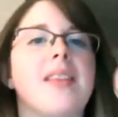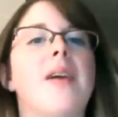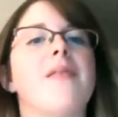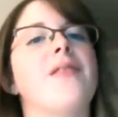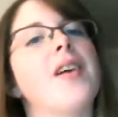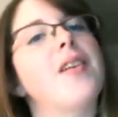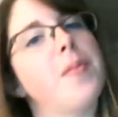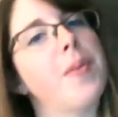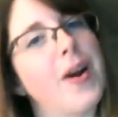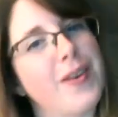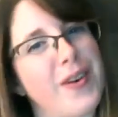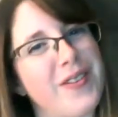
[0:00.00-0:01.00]
that I'm very
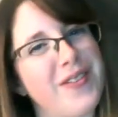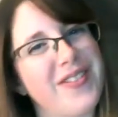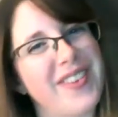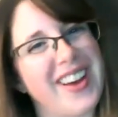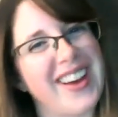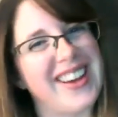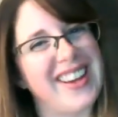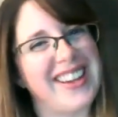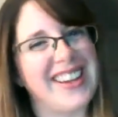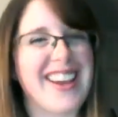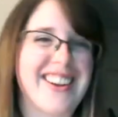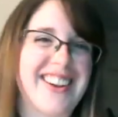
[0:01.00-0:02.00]
proud of
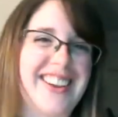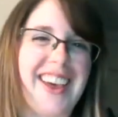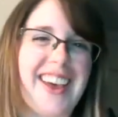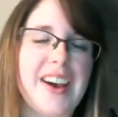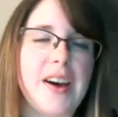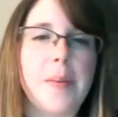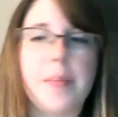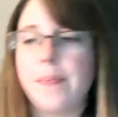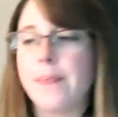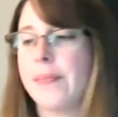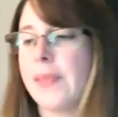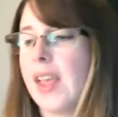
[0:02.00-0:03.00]
in Canine Care Hub
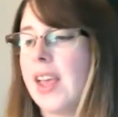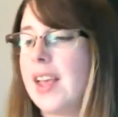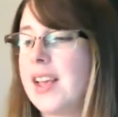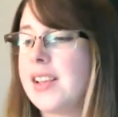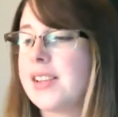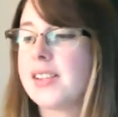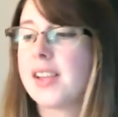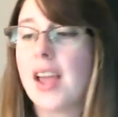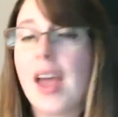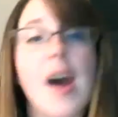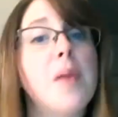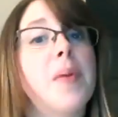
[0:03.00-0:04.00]
is
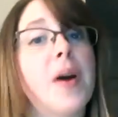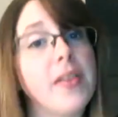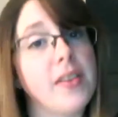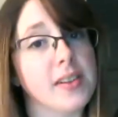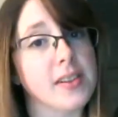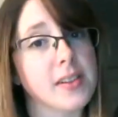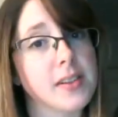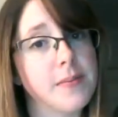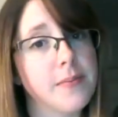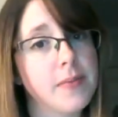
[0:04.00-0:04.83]
help others.